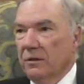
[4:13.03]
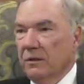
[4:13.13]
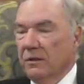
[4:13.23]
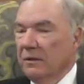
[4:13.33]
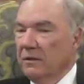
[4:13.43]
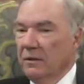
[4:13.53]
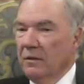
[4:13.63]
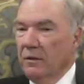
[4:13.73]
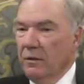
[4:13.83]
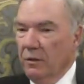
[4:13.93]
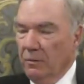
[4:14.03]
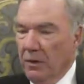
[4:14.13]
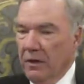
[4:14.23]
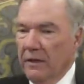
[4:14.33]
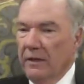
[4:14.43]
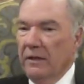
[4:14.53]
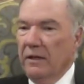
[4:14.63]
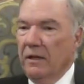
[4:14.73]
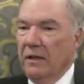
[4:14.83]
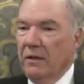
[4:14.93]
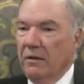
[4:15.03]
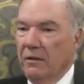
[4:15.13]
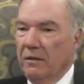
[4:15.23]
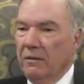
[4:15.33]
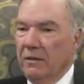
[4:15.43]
the putting and